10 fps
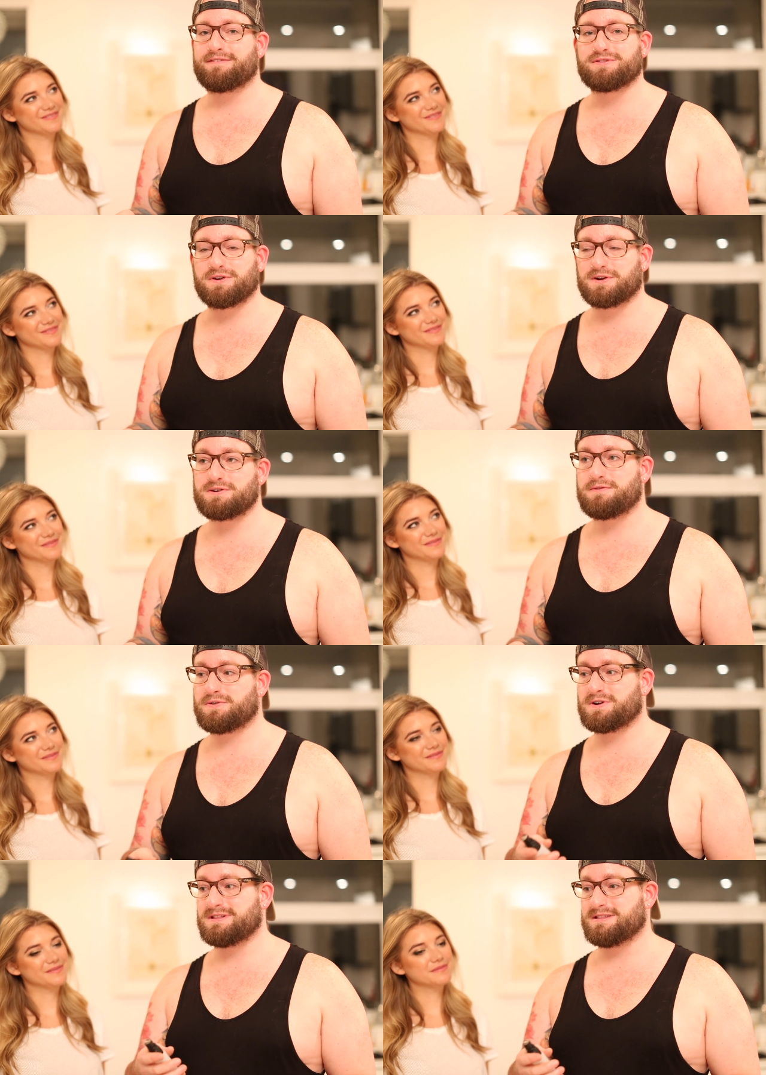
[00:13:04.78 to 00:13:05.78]
Speaker 1: I've learned
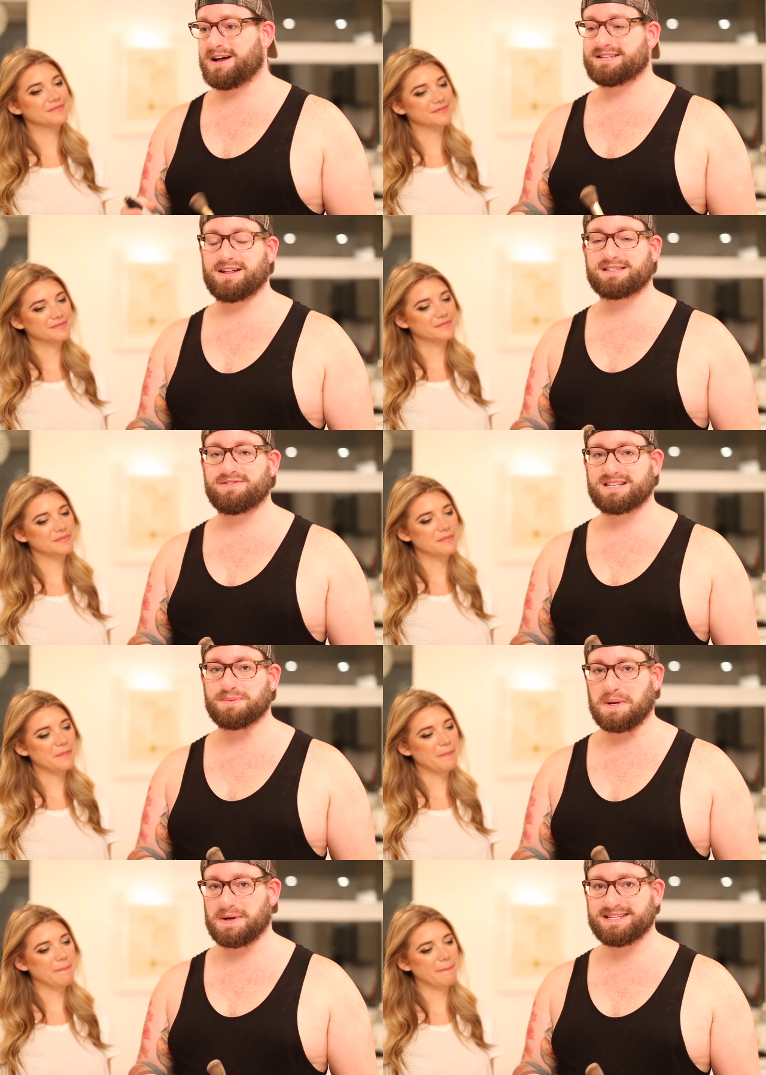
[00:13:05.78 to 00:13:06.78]
over lots and lots of
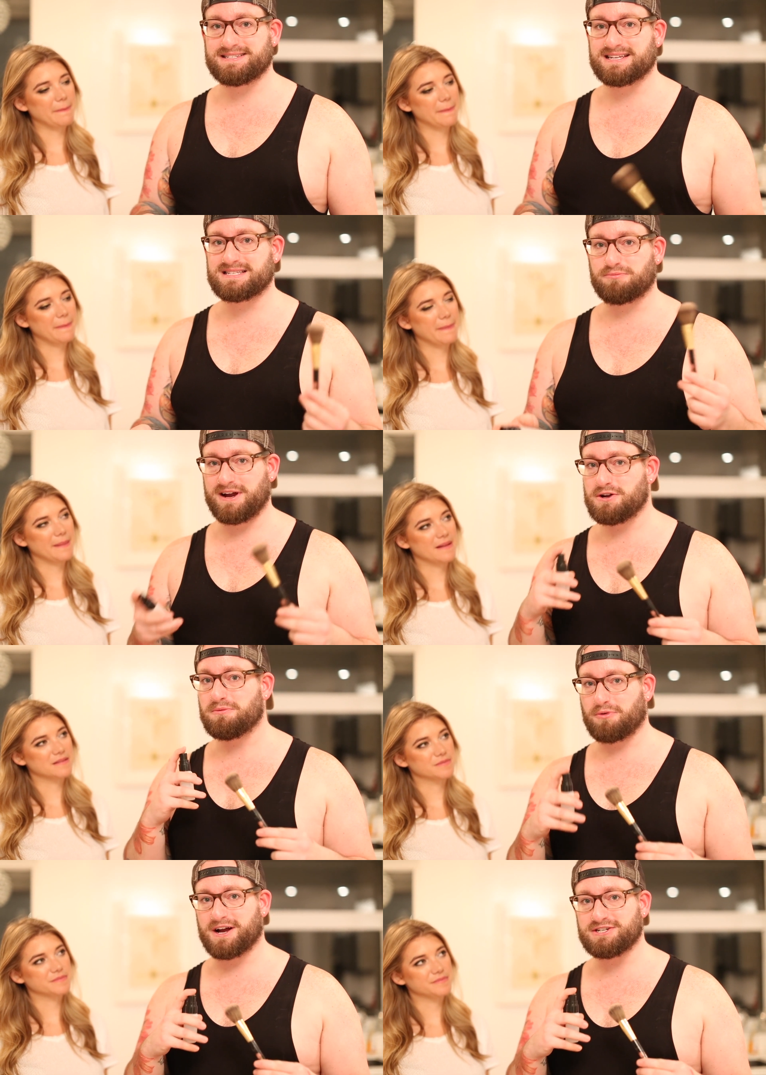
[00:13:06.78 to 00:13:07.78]
experience to spray your
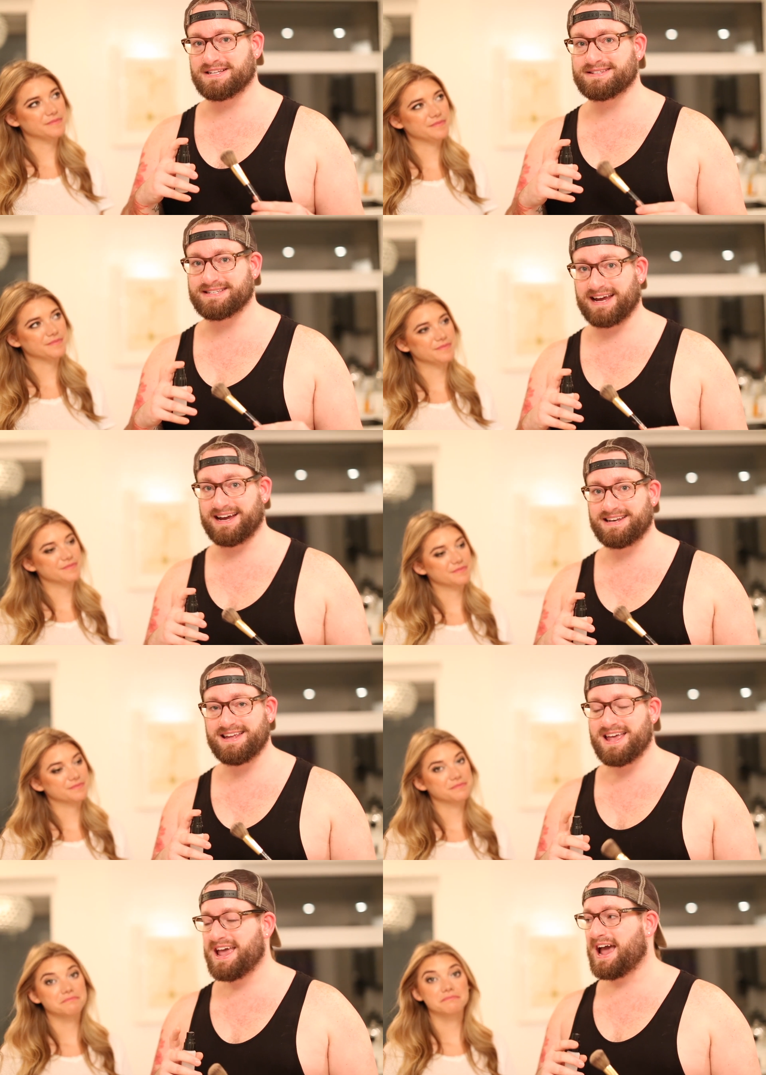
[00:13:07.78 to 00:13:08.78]
brush instead
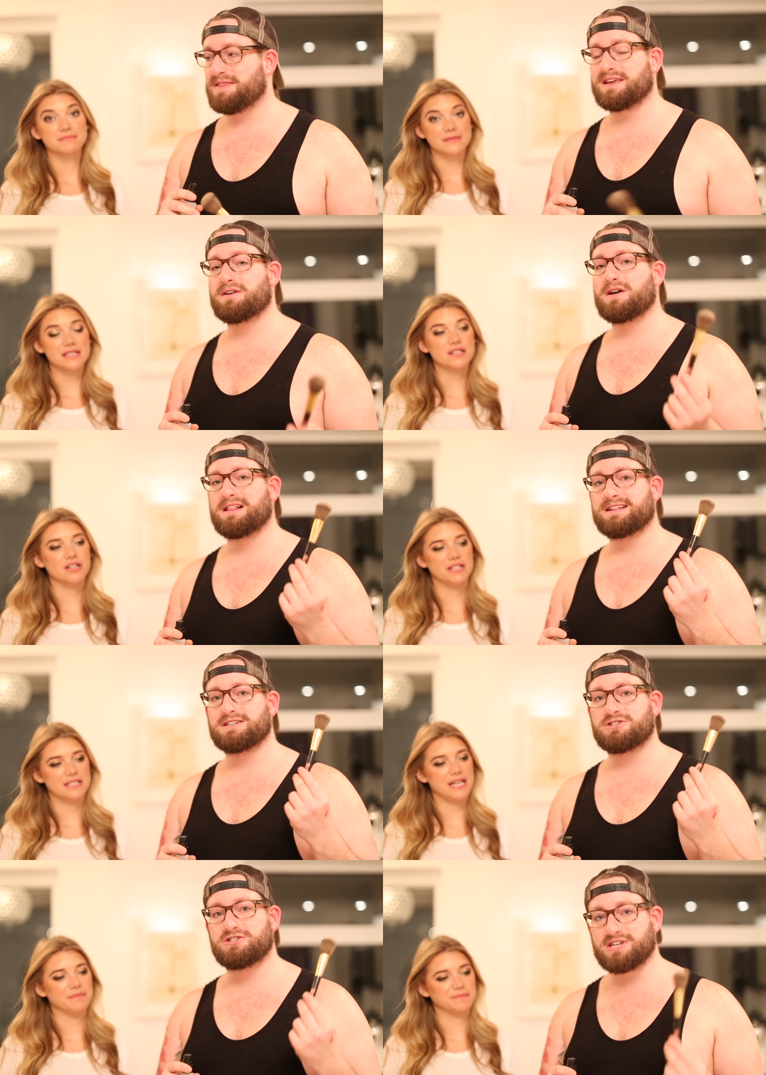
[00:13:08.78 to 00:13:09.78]
and then
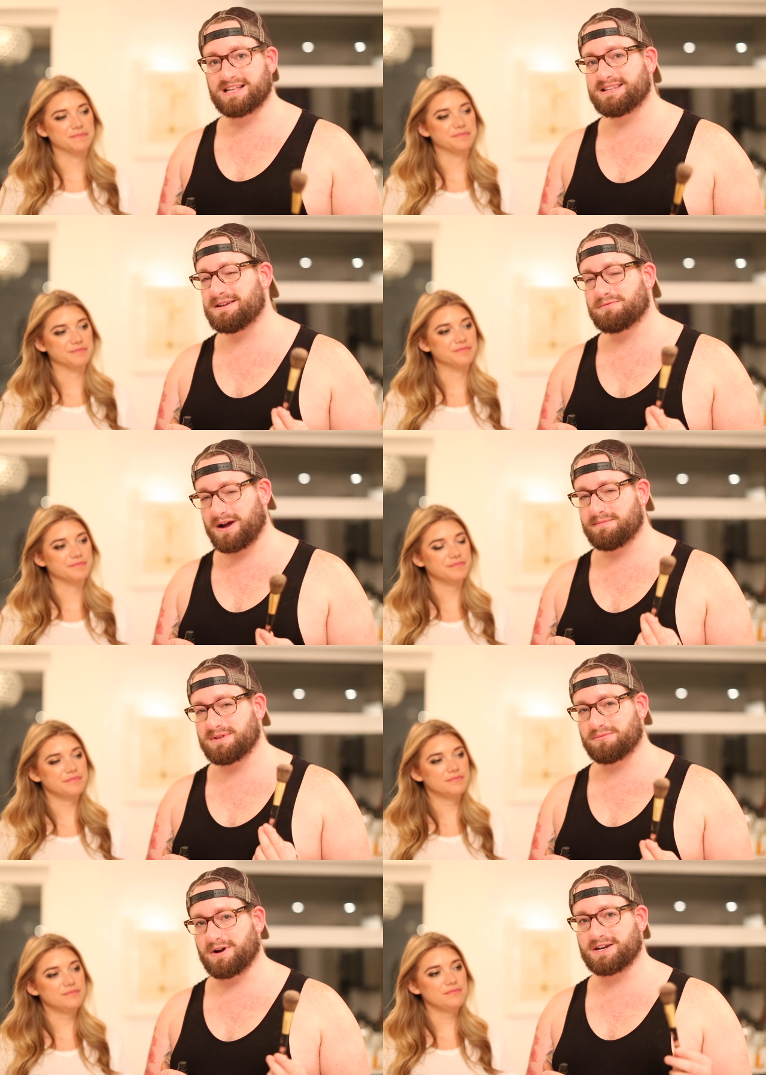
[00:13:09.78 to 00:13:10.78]
Gently rub the
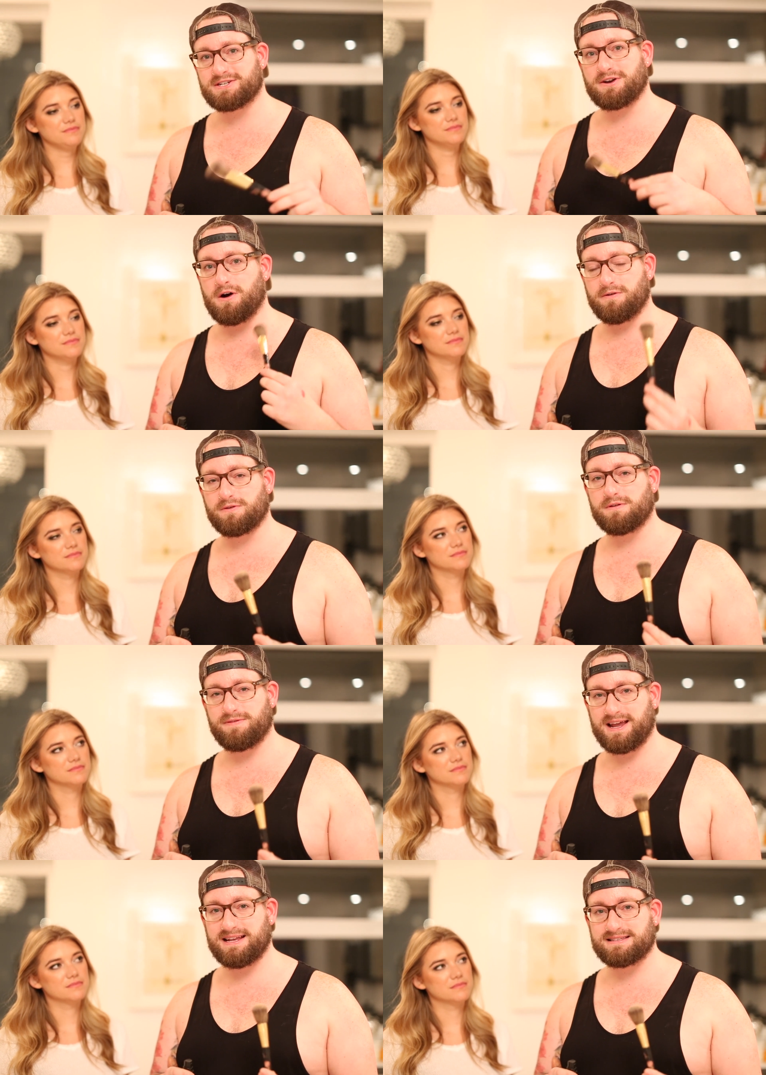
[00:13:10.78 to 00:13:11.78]
brush over the
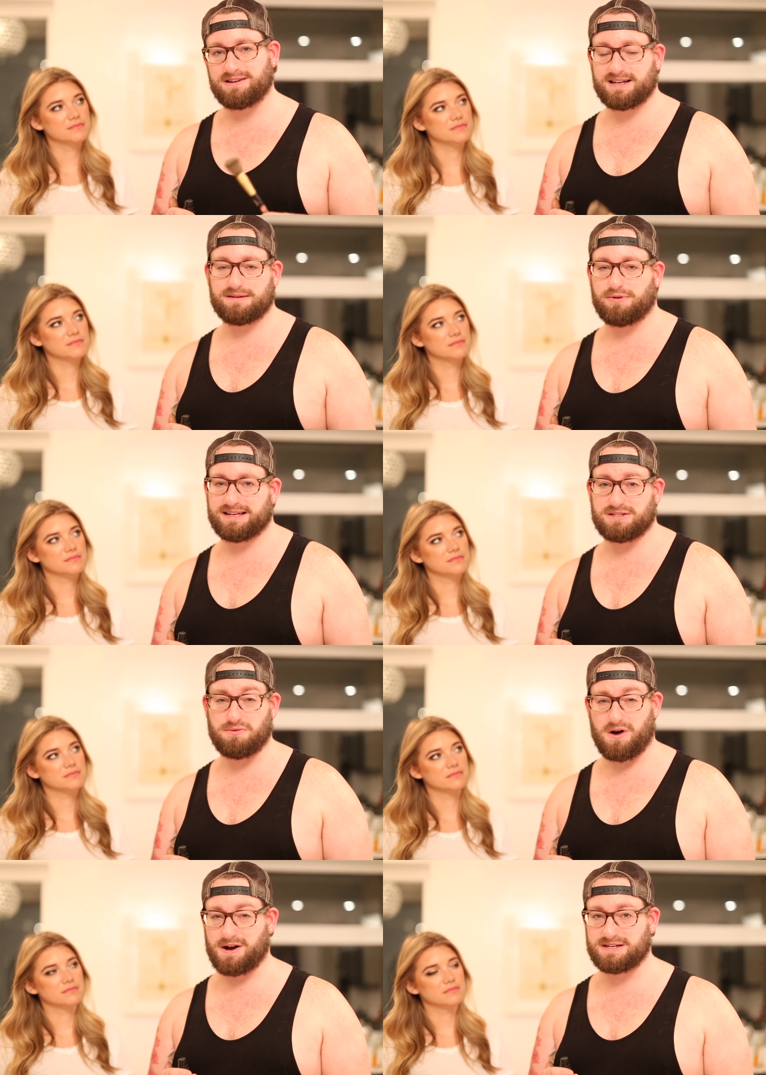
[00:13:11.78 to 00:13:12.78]
face, not to press too
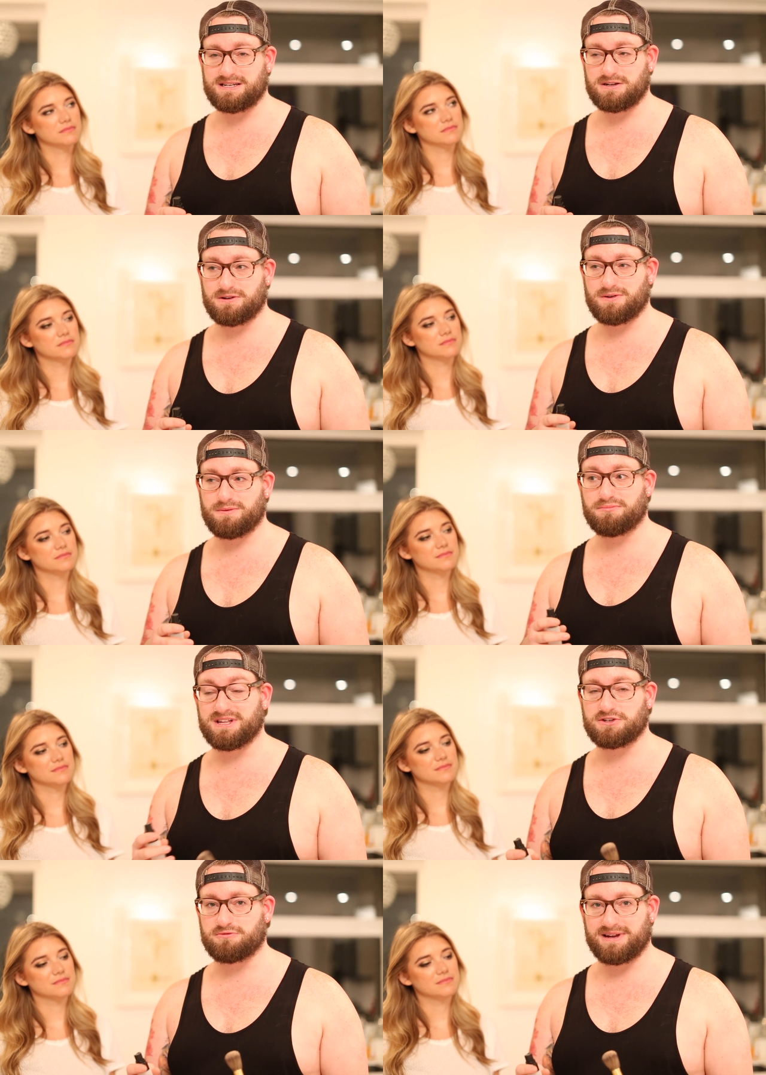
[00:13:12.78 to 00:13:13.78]
hard to
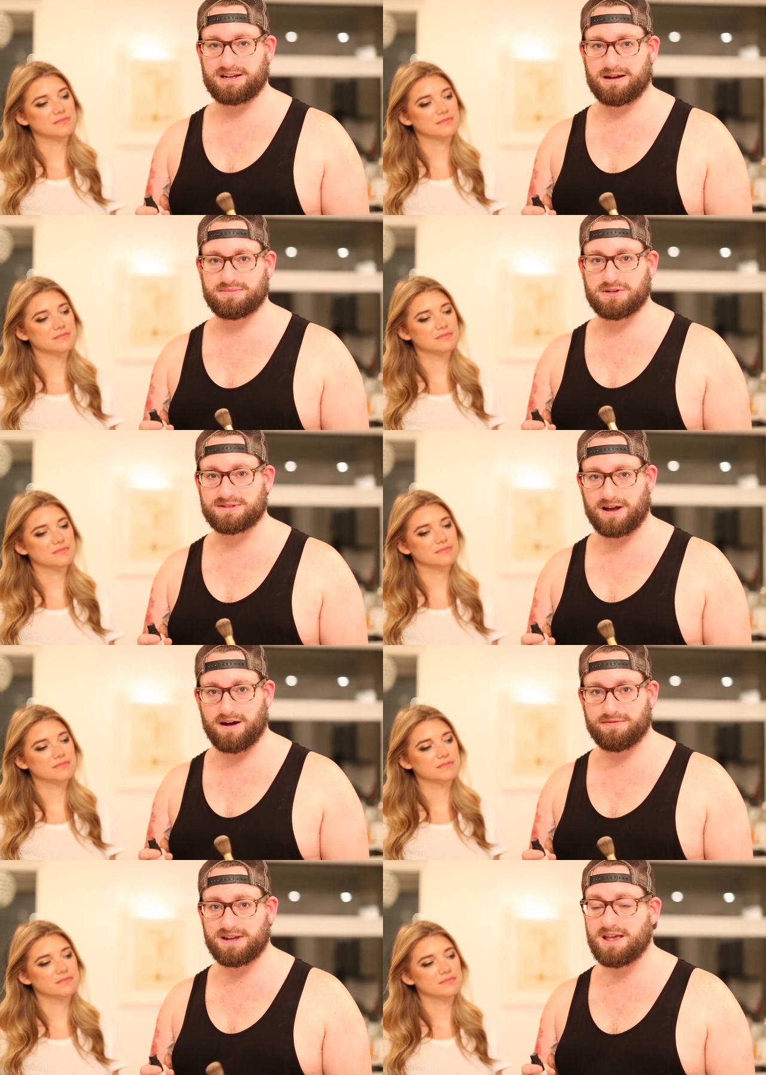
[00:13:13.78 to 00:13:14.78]
blend your makeup too
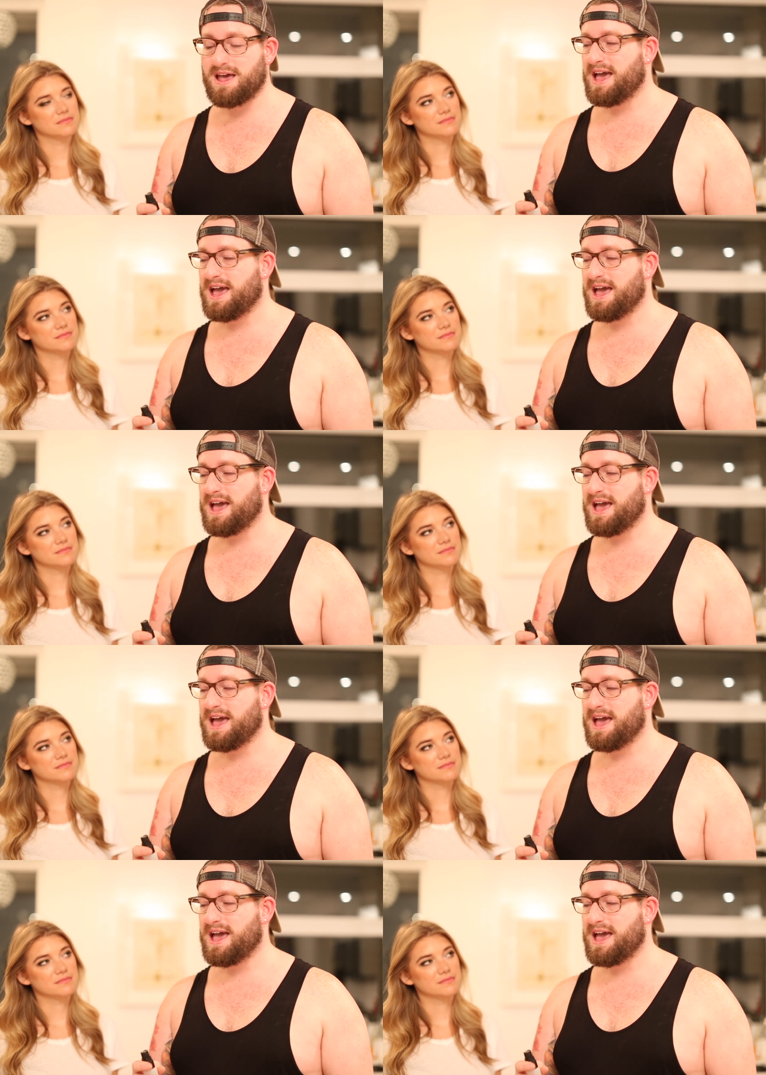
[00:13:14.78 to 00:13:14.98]
softly.